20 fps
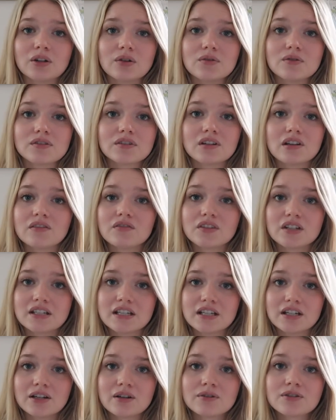use the
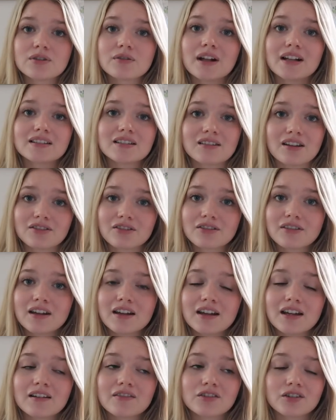Infantino. So that's another
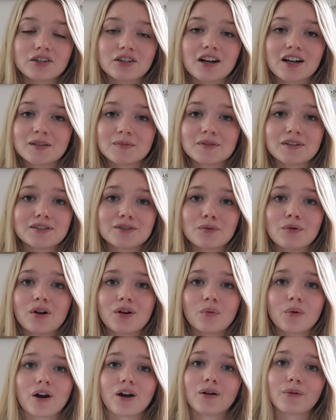thing. If your husband doesn't
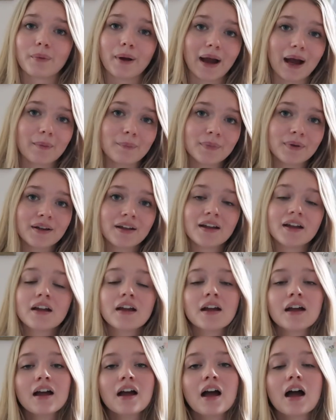want to wear a wrap,
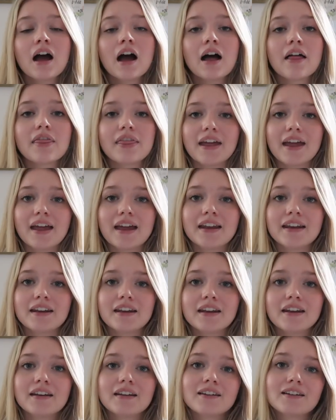
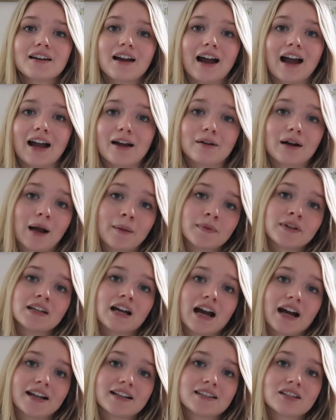then I, I mean,
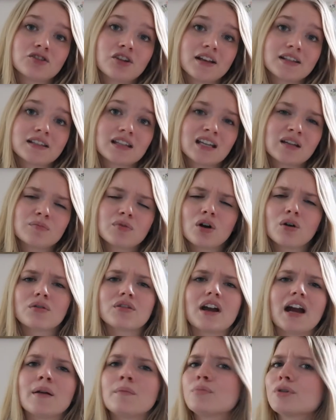I suggest getting
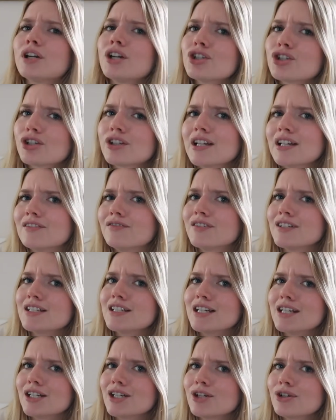both. I'm pretty sure the
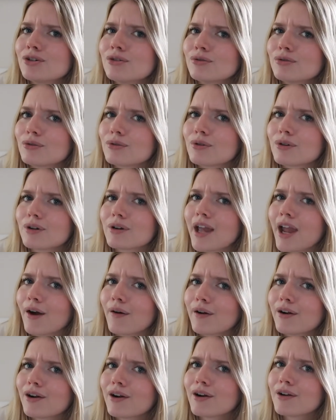Infantino
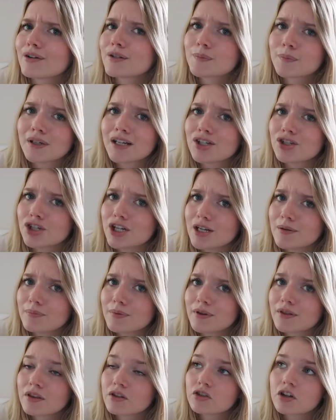carrier is pretty cheap.
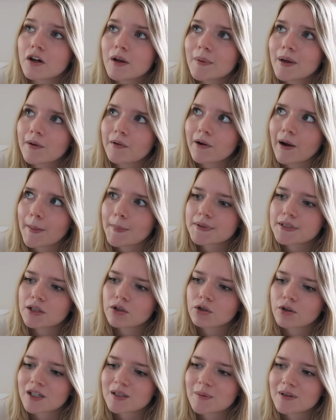The Solly Baby Wrap's a
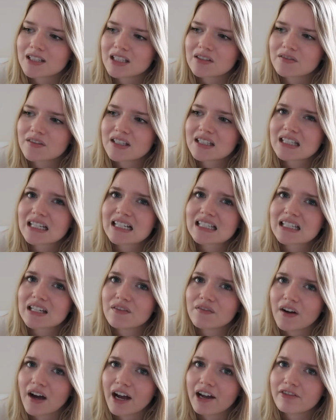little expensive. It's
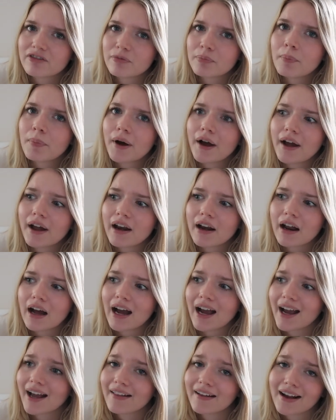65 But
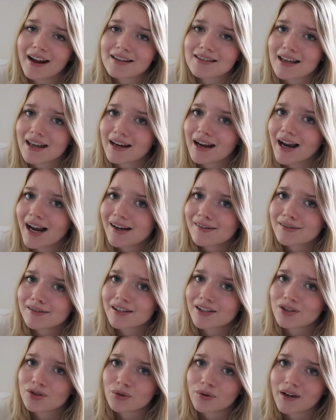I, like I said, I
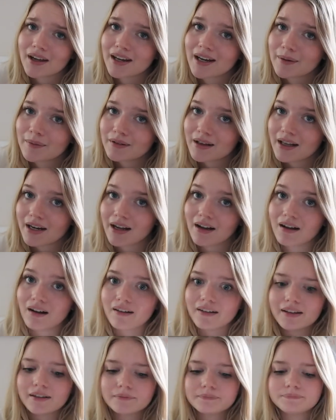really enjoy it and I'm glad I
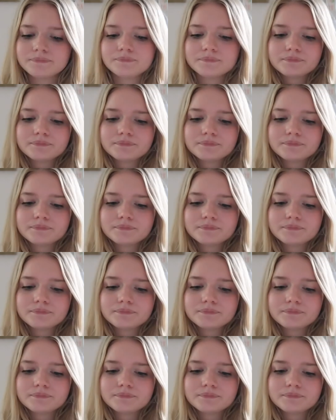got it.